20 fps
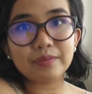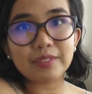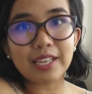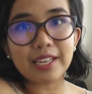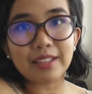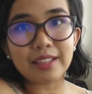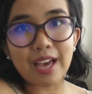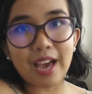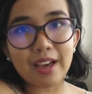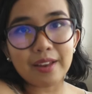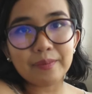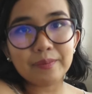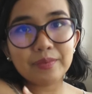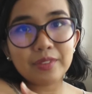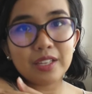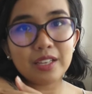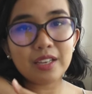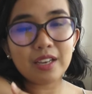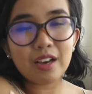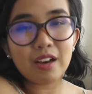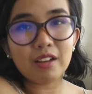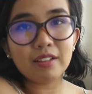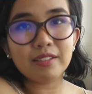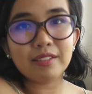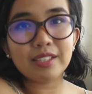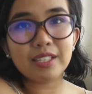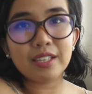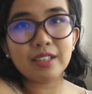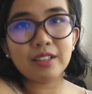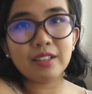like that,
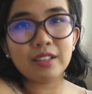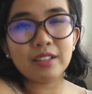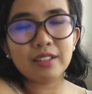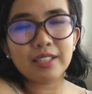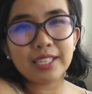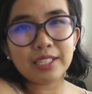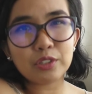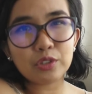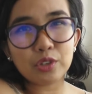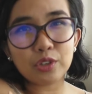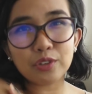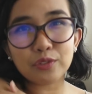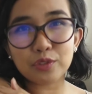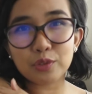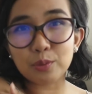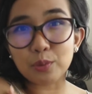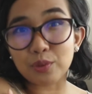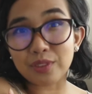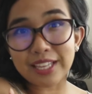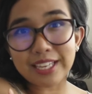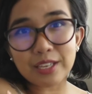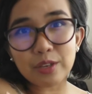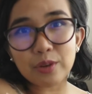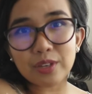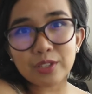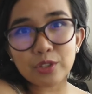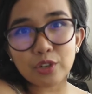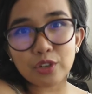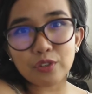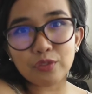until it's sort of smooth. Like, you
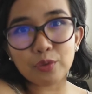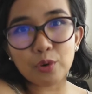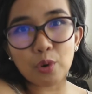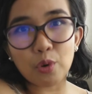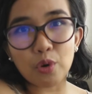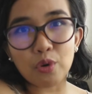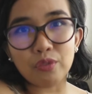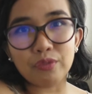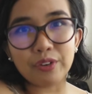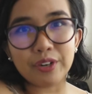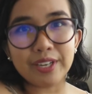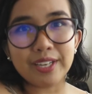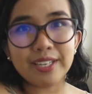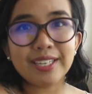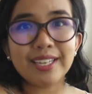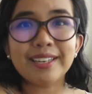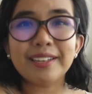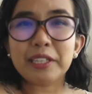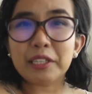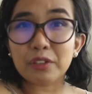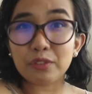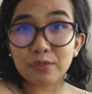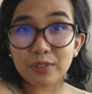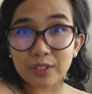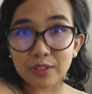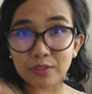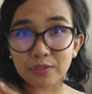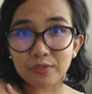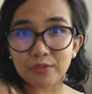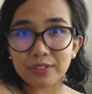can sort of go over it and it'll
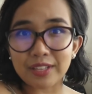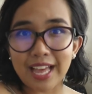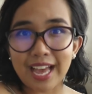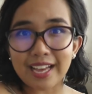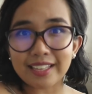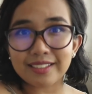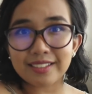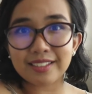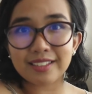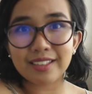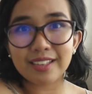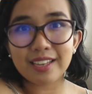feel flat.